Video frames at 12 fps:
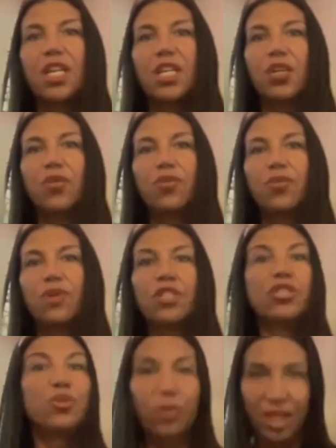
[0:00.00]
you
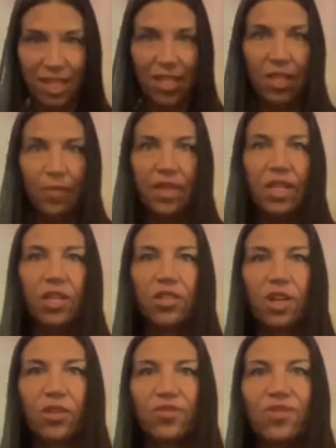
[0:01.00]
enjoy being
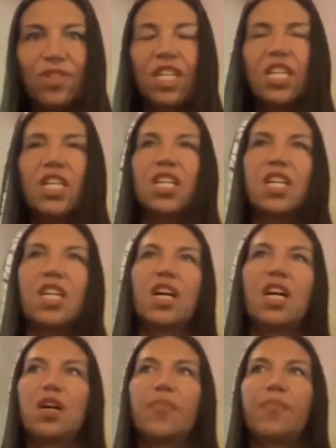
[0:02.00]
alone
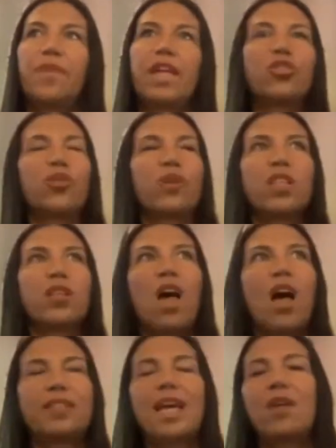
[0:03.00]
um, like during the
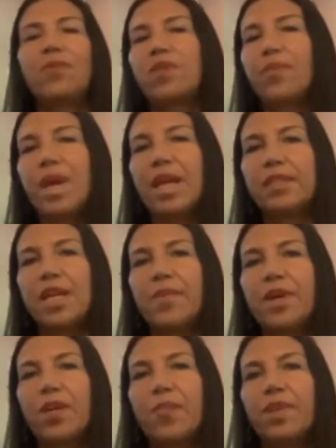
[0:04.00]
lockdown with the
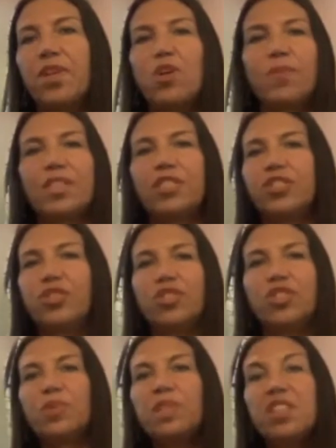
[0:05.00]
pandemic me and all my
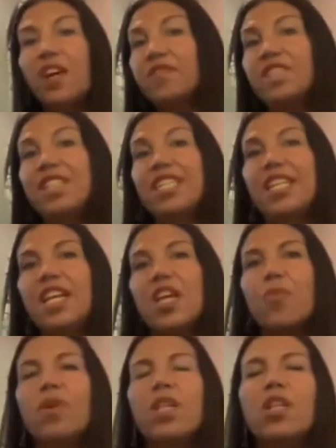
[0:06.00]
students we loved it
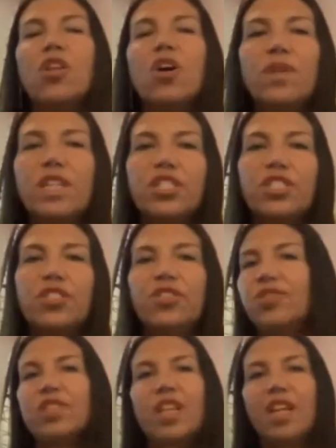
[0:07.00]
we had no
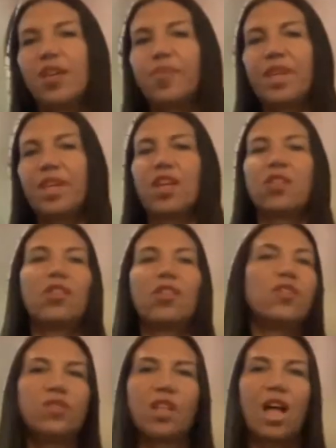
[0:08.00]
issues like being
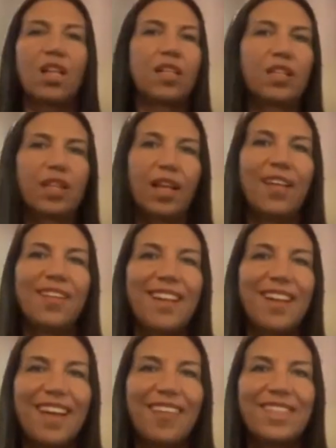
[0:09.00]
alone not not,
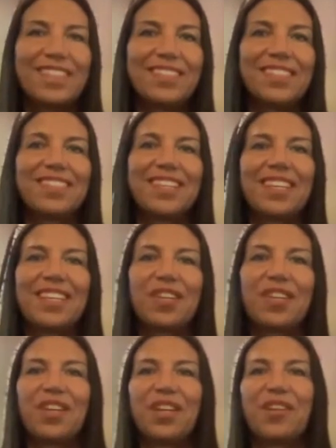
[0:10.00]
not having to like
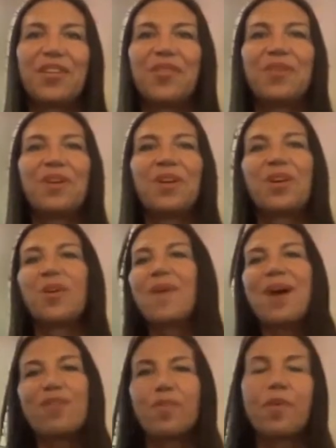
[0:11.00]
you know go
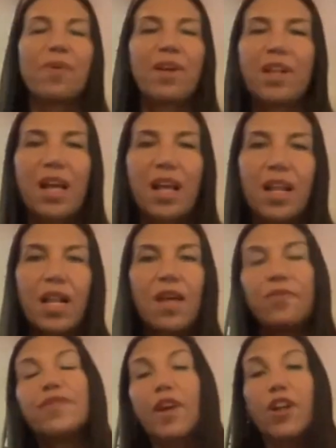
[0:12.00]
out with people and and it
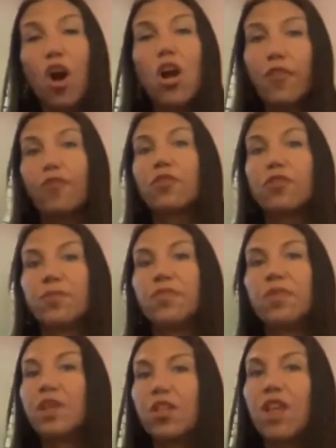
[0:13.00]
was very hard for
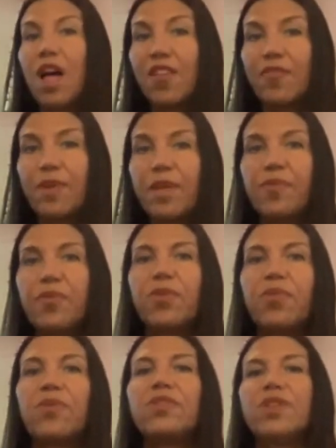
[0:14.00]
like a lot of people in the
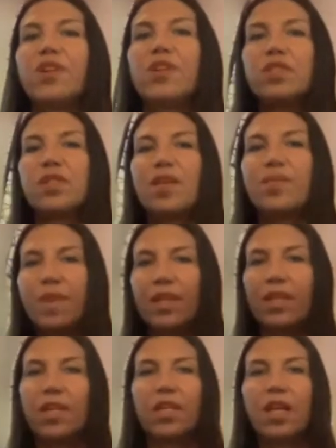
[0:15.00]
world you know there's a lot of, men-
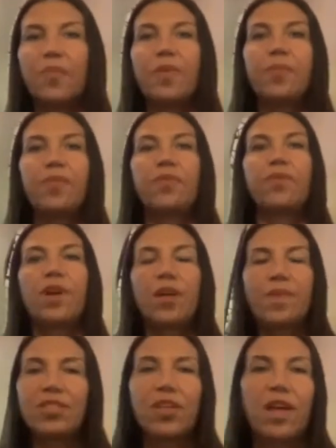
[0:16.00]
a lot of people on
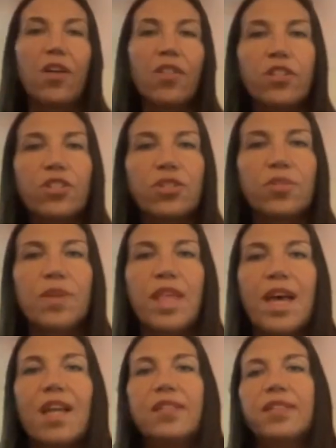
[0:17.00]
mental health issues with
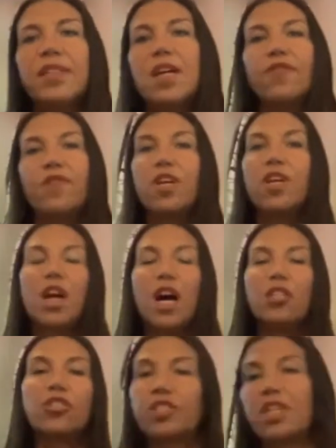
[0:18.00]
that and stuff
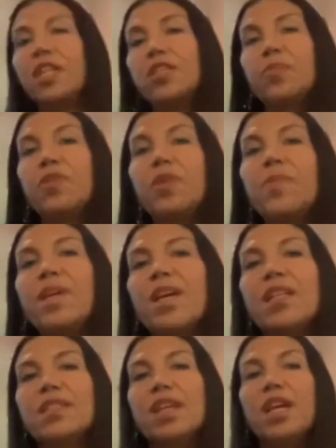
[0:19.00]
understandably
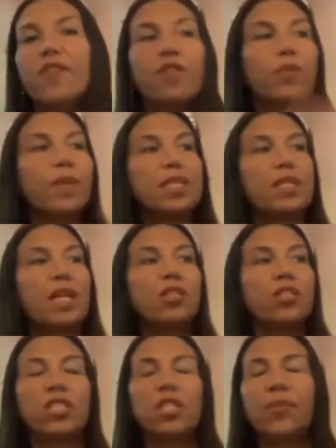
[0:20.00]
because fear based
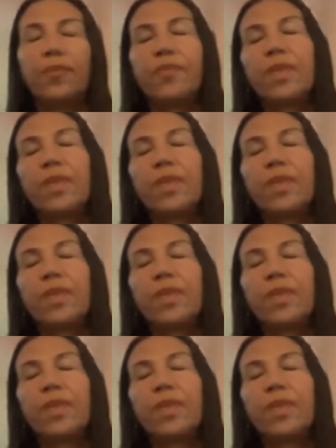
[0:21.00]
energy